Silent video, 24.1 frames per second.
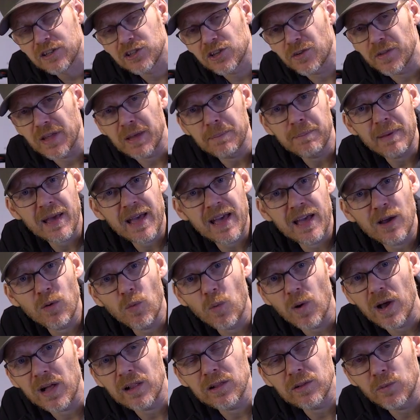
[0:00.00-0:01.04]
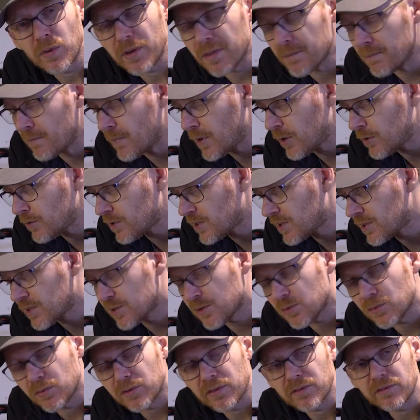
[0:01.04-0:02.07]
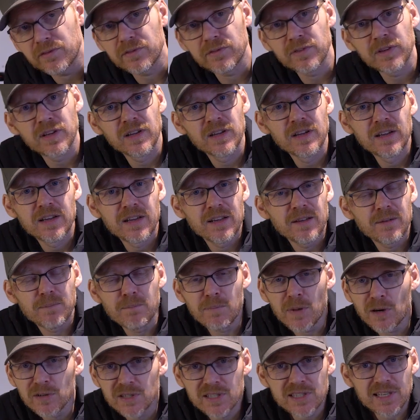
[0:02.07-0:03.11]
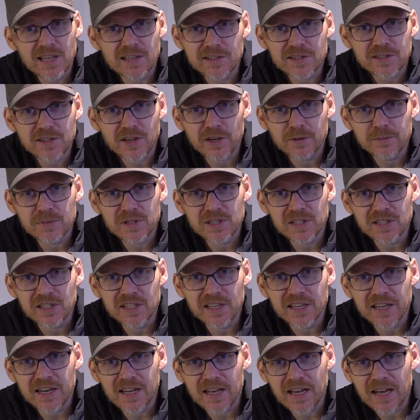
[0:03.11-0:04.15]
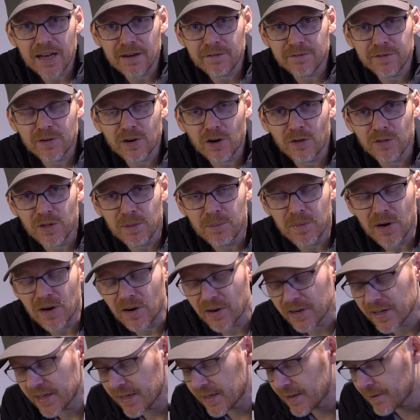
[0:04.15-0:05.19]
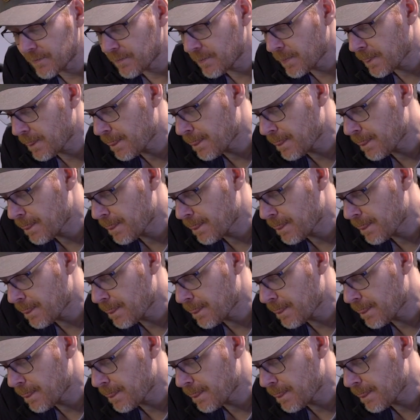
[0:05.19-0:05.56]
So they pair well with most sort of, most telescopes that you're gonna have on the market.